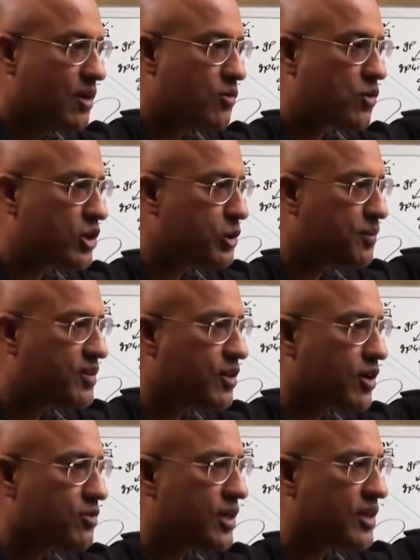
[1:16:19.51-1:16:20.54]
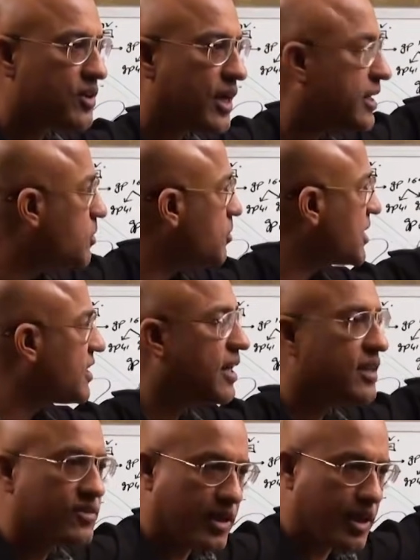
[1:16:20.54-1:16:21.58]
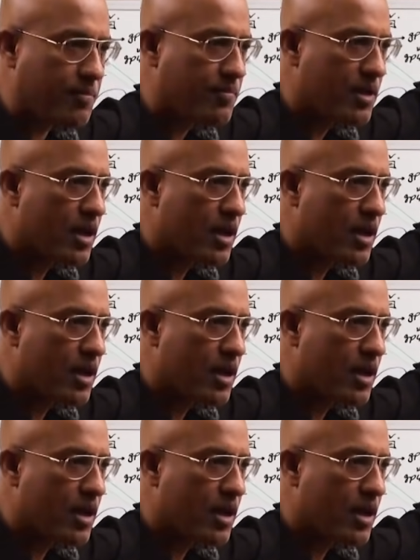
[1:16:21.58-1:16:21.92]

40% of their genetic material is same